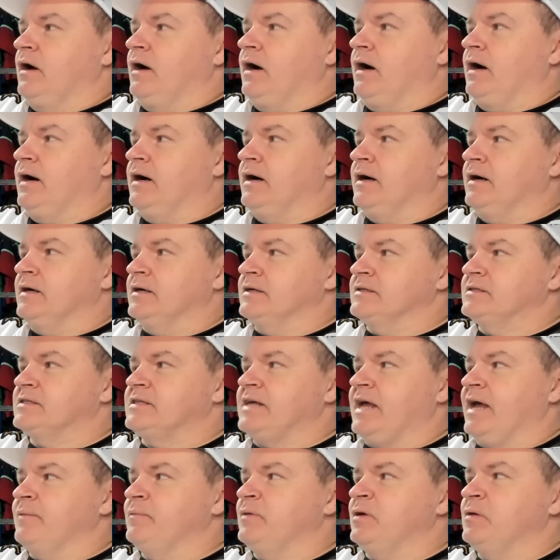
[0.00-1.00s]

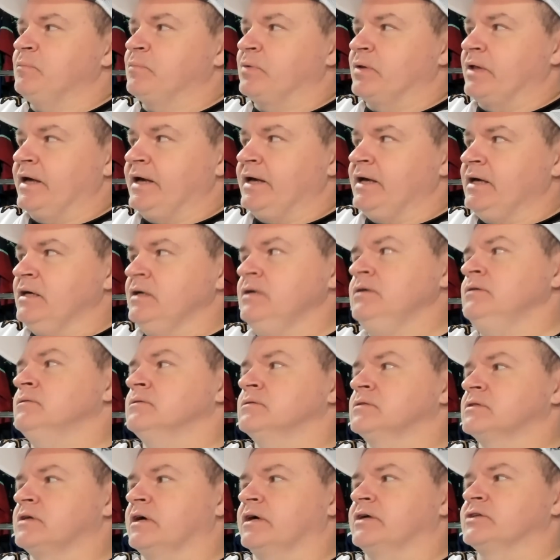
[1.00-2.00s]
Sammy Blais
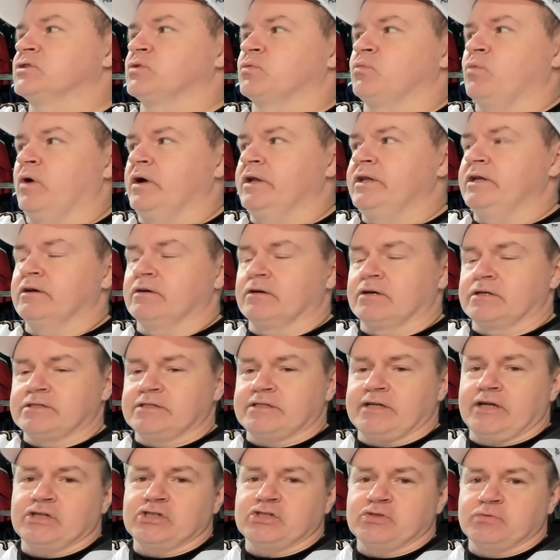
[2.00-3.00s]
signs a one-year
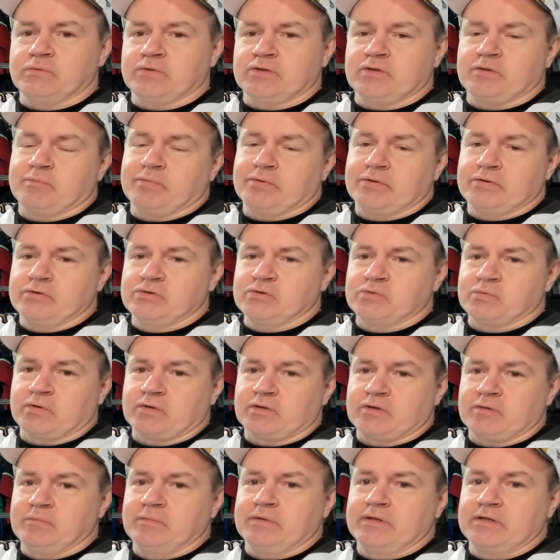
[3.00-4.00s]
extension with the Blues
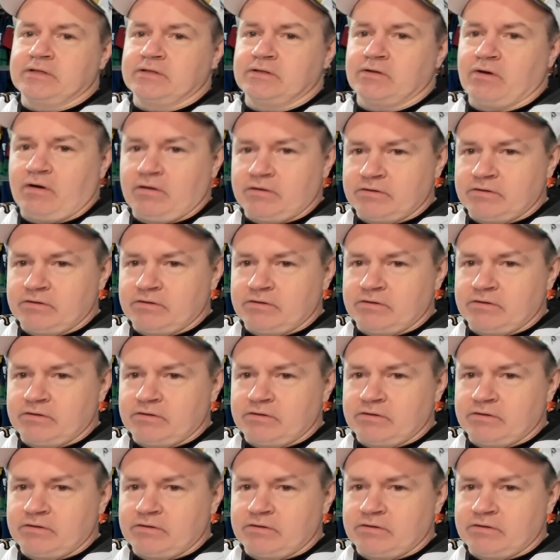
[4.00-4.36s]
worth $1 million.